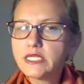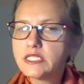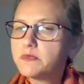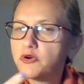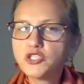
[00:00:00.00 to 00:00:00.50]

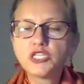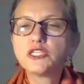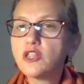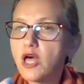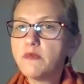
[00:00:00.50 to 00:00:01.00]
planning to
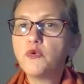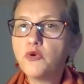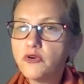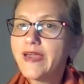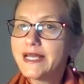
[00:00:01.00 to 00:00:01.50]
purchase a lot
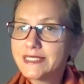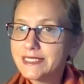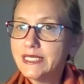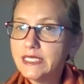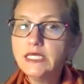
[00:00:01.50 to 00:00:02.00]
more
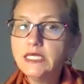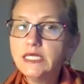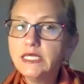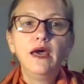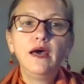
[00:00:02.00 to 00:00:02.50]
vaccine
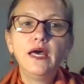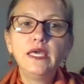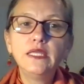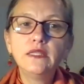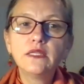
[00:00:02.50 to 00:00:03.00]

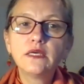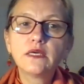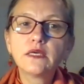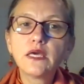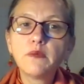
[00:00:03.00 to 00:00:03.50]

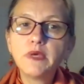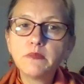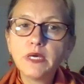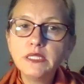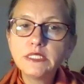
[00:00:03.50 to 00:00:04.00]
in the
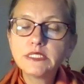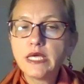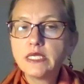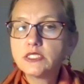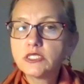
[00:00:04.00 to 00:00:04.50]
coming
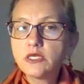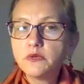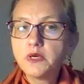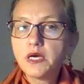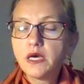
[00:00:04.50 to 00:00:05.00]
months. And
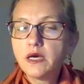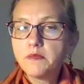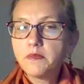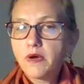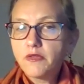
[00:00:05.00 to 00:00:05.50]
so
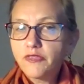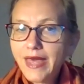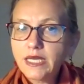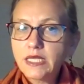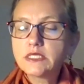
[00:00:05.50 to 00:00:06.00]

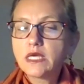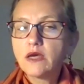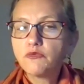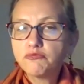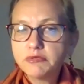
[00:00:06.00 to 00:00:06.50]
that is
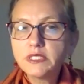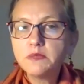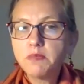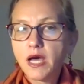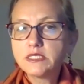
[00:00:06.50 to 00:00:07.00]
a
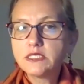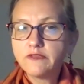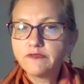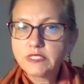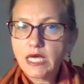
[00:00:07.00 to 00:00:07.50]
really
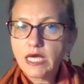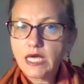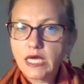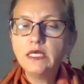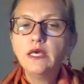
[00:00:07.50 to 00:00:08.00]
positive
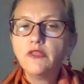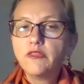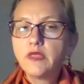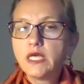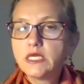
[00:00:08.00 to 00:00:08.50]

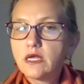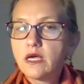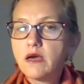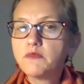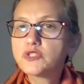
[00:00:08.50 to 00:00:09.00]
sign
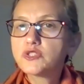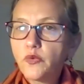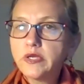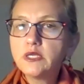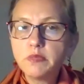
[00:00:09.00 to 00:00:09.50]
that
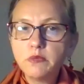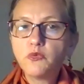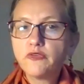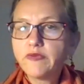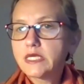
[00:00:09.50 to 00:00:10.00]
there's
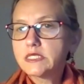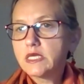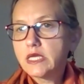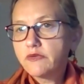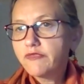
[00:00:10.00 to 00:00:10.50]
going to be
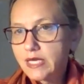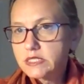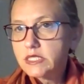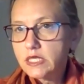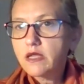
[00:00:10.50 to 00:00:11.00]
more
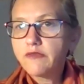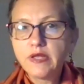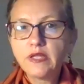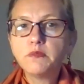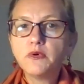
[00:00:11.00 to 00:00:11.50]

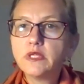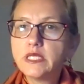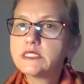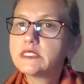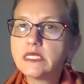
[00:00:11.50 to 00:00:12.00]
vaccine
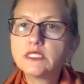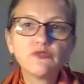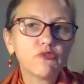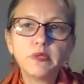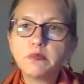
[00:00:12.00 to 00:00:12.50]
available
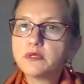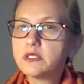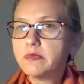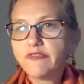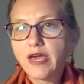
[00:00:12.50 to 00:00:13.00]
in states
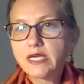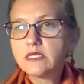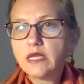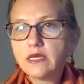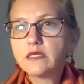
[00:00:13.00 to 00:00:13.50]
for people to
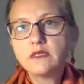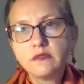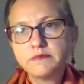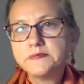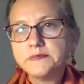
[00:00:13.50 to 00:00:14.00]
be
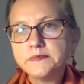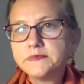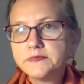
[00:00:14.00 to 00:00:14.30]
vaccinated.